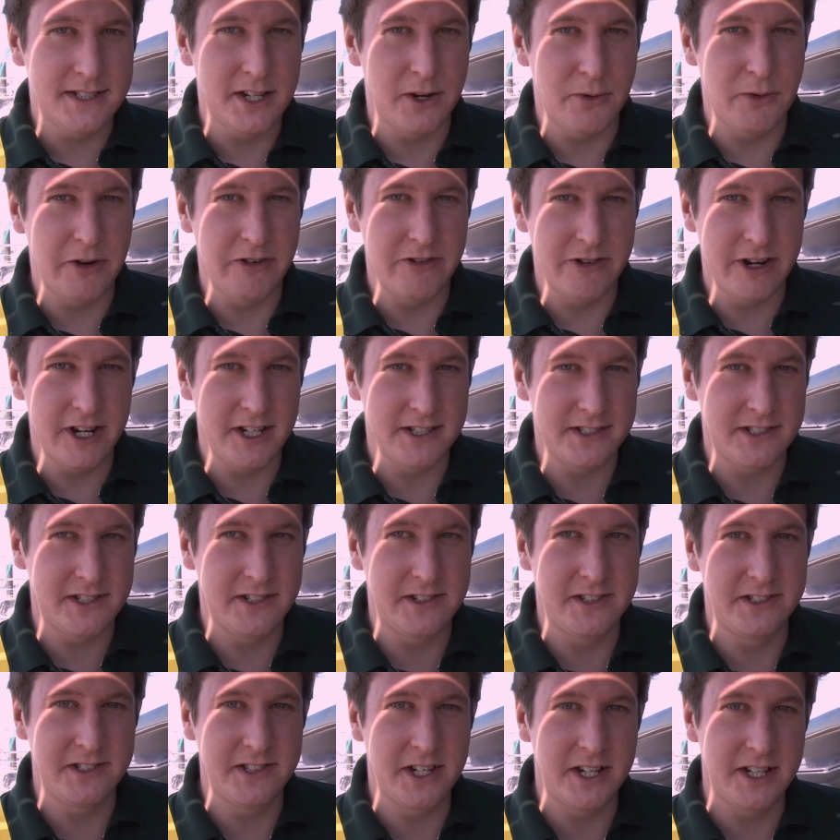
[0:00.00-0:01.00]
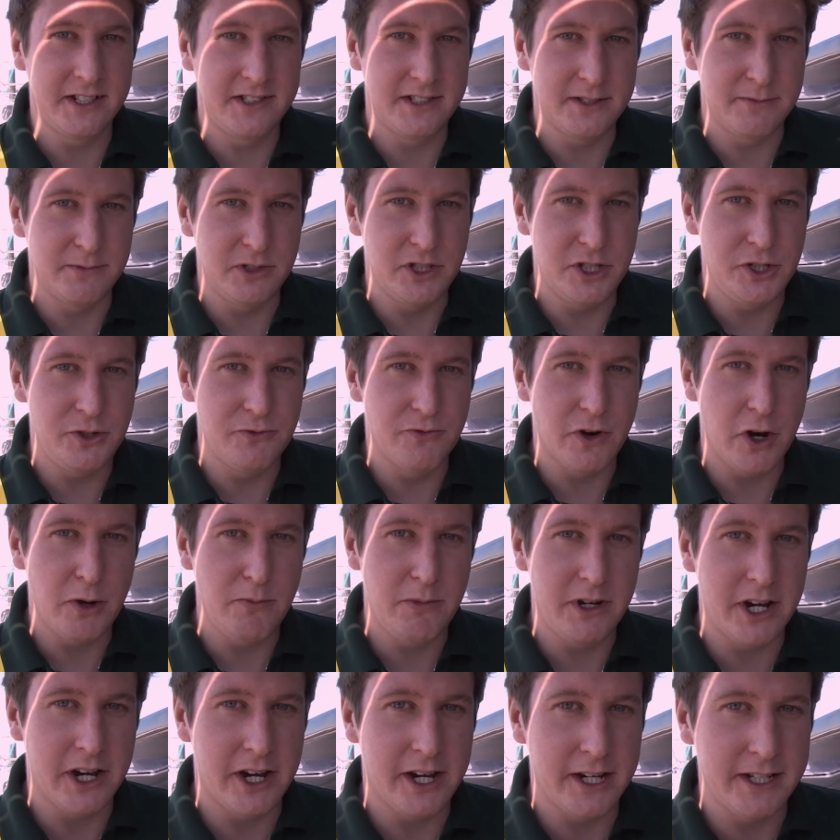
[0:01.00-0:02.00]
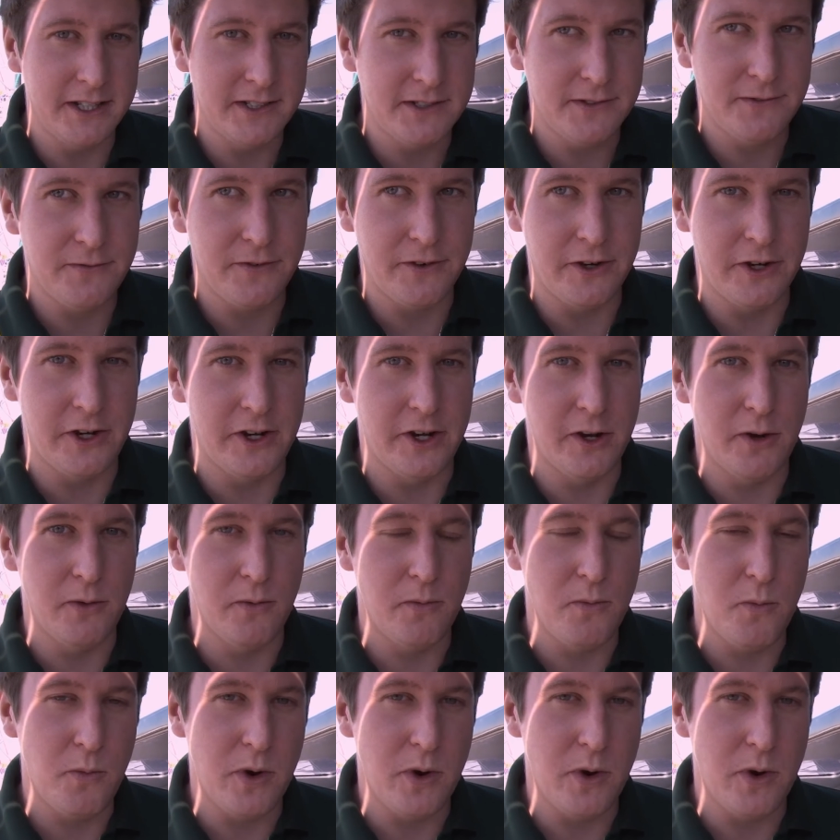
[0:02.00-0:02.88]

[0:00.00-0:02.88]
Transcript: So we were asked to design some new rope guides for